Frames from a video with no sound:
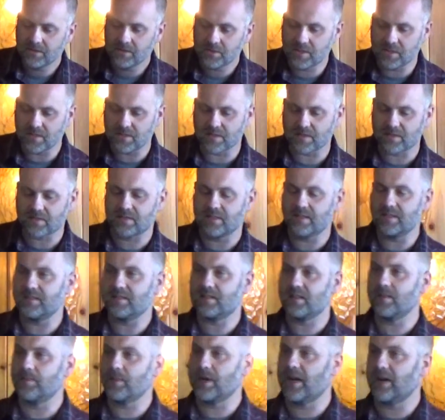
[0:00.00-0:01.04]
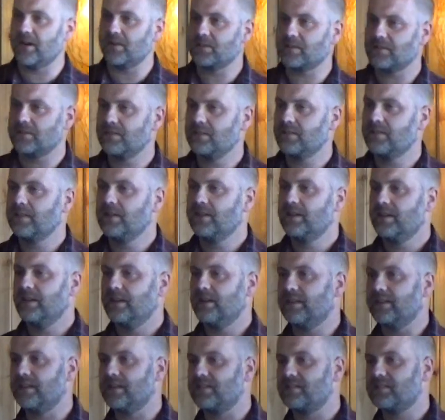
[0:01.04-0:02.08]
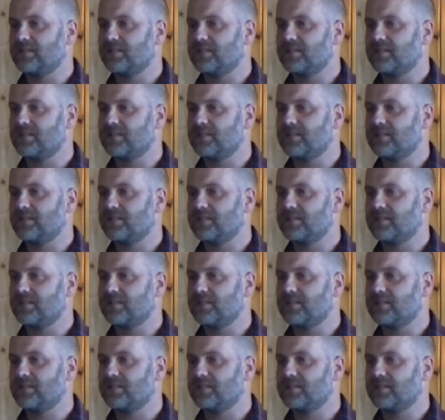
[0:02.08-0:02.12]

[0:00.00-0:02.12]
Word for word: Jesus sees him out, and they